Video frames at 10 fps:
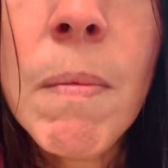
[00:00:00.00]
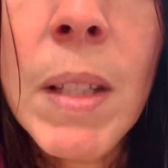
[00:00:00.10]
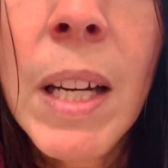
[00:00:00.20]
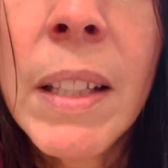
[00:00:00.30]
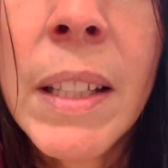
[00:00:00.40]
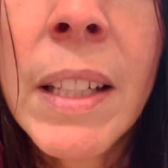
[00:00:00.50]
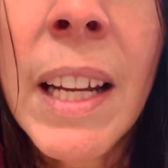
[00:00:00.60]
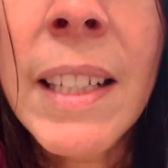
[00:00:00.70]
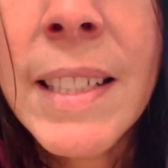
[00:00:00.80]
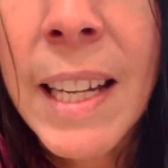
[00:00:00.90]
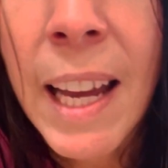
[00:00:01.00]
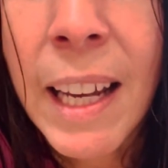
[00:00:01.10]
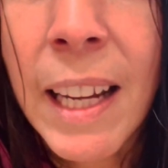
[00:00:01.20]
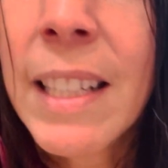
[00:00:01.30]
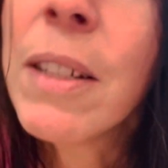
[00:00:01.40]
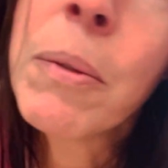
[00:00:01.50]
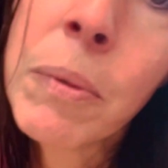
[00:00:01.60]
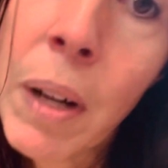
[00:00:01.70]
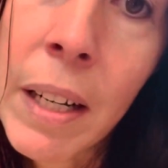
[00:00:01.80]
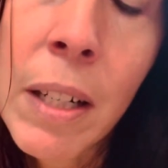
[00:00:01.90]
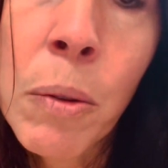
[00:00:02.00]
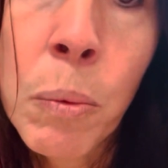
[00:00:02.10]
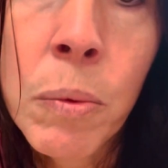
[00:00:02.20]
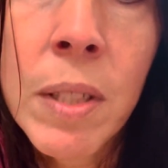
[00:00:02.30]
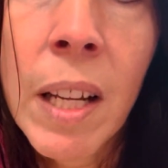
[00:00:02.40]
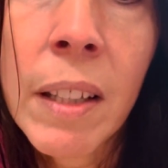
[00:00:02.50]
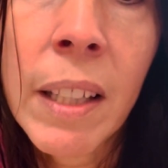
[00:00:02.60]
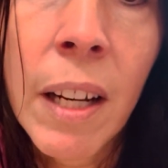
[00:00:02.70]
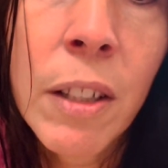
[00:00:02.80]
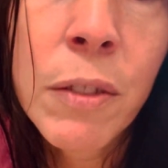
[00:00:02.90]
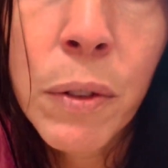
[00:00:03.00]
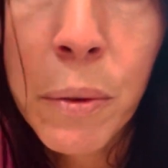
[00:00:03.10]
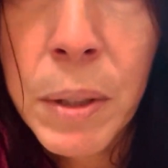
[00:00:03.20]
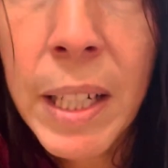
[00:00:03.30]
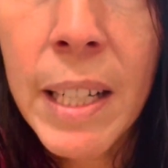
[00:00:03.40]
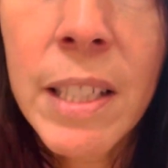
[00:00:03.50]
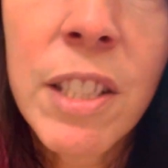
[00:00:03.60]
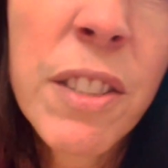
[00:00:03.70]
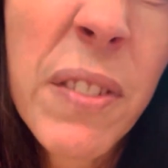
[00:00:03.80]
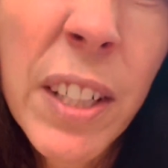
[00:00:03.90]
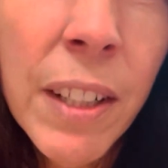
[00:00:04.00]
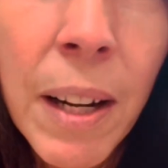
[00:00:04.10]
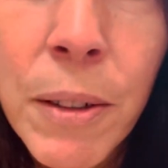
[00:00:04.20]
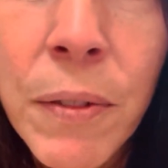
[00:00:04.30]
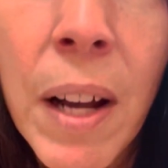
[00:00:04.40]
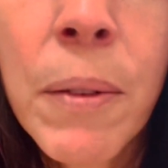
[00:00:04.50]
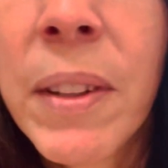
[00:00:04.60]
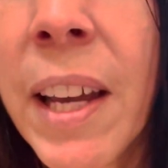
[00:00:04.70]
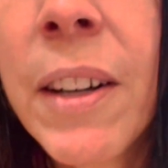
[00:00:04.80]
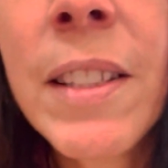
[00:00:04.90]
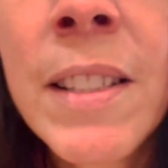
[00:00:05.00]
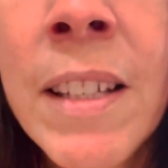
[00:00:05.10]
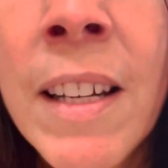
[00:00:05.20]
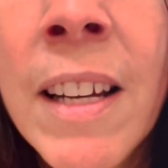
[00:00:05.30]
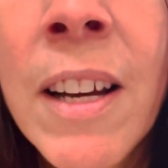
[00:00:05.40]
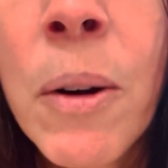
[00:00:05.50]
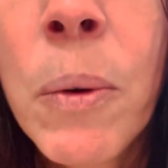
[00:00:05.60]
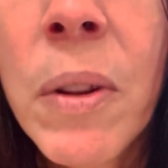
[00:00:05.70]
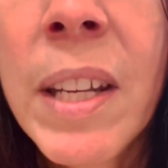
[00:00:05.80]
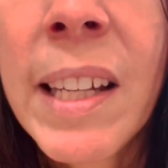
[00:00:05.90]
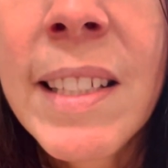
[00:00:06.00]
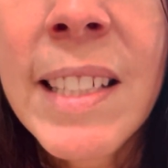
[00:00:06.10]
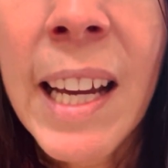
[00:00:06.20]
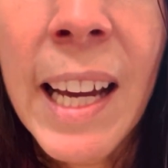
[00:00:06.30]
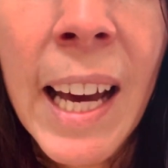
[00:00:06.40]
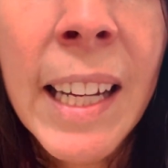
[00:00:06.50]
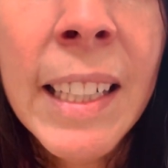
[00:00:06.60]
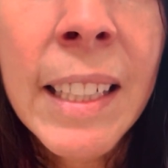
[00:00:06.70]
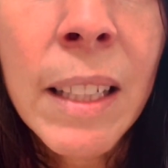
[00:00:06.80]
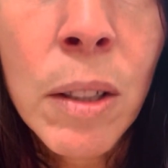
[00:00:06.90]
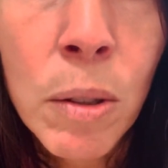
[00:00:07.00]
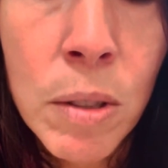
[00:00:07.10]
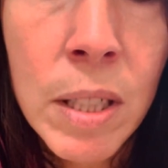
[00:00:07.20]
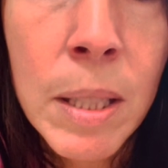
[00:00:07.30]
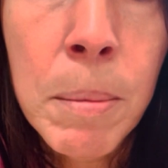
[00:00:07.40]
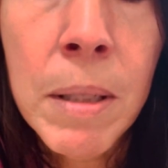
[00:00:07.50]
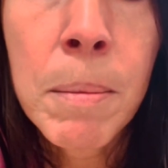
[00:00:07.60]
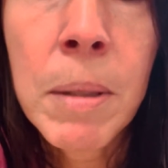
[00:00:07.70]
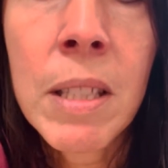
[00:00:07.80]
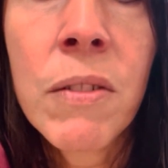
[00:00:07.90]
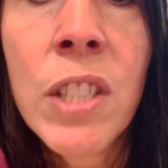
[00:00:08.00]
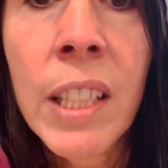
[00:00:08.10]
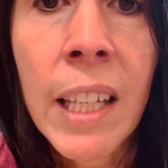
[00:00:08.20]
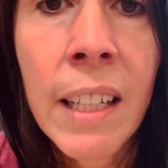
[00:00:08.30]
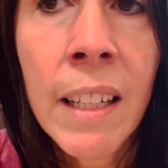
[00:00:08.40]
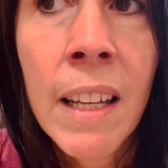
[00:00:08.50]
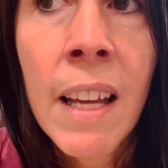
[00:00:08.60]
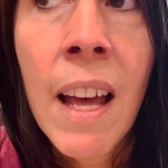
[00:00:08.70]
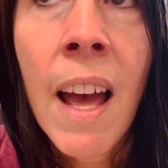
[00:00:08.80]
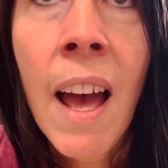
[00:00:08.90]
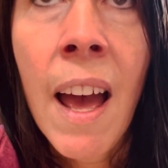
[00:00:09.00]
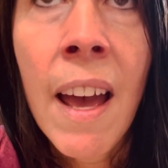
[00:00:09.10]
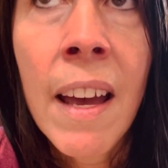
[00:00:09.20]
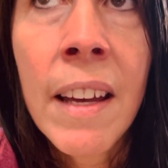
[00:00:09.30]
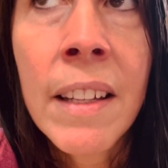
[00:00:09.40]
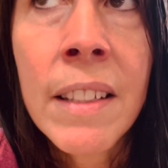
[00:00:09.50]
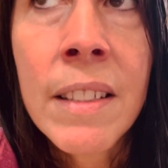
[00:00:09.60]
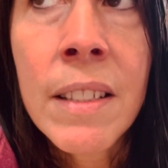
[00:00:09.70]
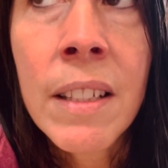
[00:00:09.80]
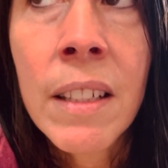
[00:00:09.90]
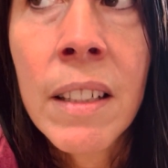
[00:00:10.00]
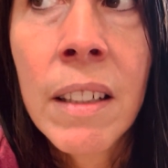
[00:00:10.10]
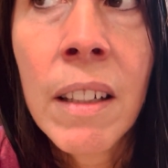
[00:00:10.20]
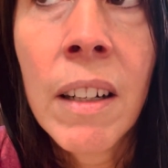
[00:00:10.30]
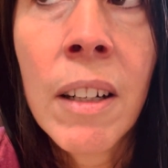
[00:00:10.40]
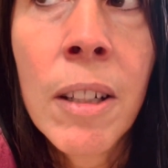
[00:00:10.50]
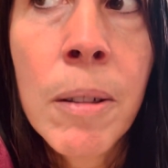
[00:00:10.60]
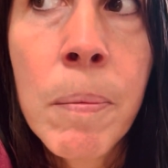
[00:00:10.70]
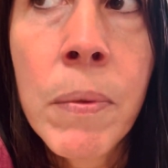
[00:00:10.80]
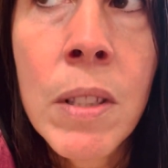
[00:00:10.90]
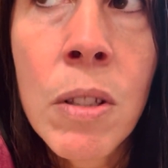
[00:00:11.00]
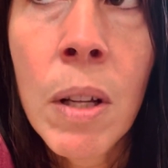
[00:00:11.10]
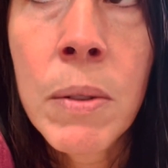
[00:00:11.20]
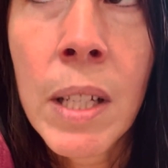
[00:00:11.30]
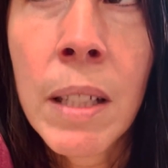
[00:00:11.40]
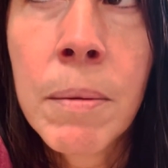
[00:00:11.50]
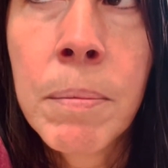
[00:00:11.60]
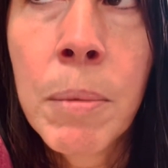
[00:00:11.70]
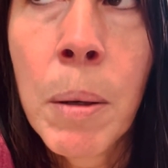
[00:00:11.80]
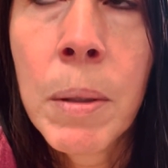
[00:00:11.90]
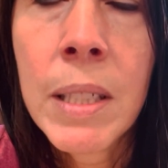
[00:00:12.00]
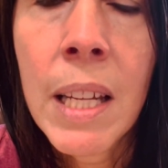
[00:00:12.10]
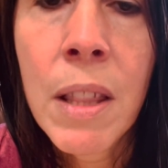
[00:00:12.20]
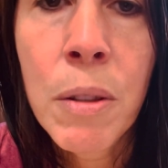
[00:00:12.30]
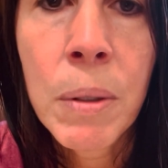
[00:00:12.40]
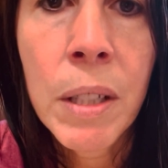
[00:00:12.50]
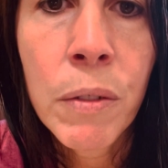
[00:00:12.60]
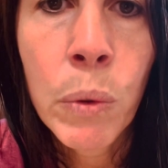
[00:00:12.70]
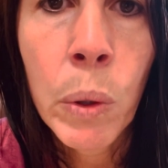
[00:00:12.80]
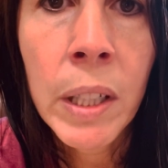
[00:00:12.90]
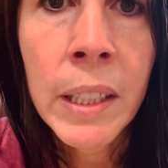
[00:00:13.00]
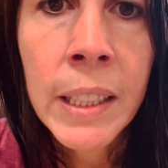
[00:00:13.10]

And then the next day, I didn't stay on the carrots for 3 days. I just figured I was fine with carrots. Well, the next day I added in little teeny bits of chicken. And so that was like probably day 3 or 4.